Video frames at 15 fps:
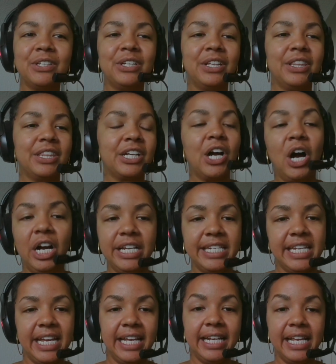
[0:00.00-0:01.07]
the
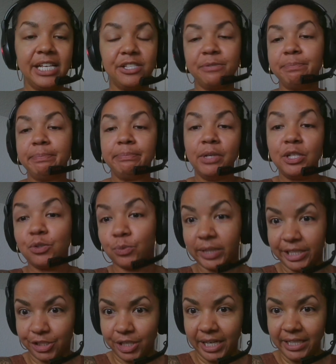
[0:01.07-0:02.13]
content is
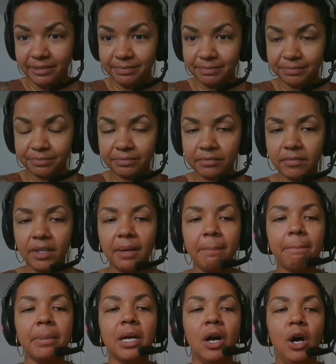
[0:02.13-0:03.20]
reaching,
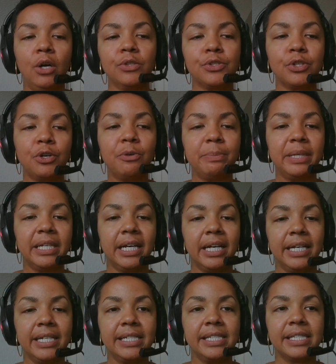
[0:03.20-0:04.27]
but also
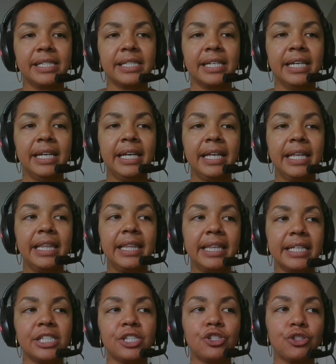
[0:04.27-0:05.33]
because
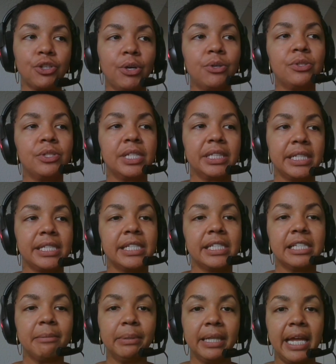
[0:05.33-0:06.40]
this shows that this is
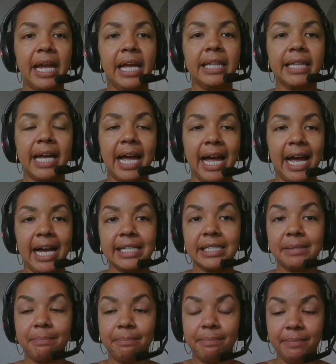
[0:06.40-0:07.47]
a plant that
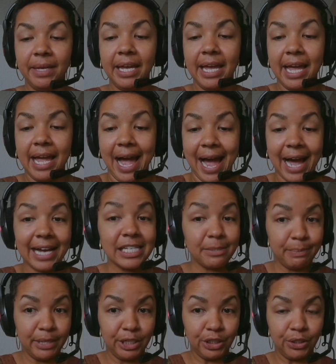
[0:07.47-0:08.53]
has
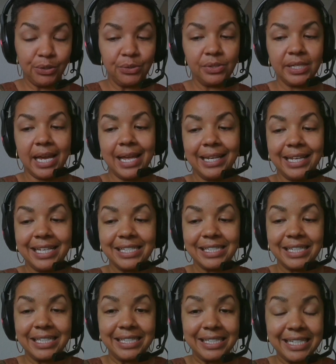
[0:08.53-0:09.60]
been used and is
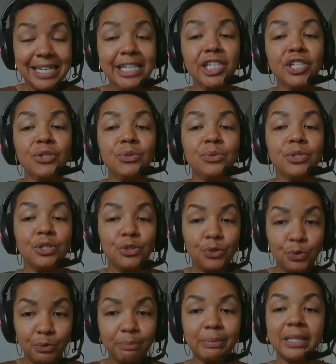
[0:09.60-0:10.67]
continued
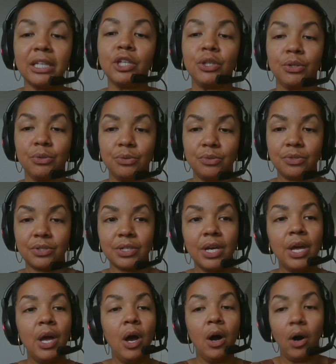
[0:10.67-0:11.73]
to be used
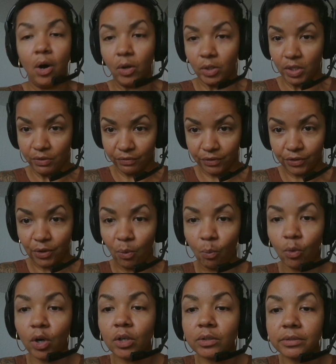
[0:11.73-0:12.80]
all over the
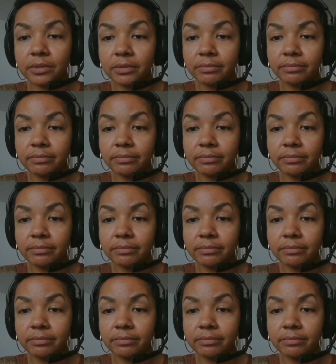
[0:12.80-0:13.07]
world.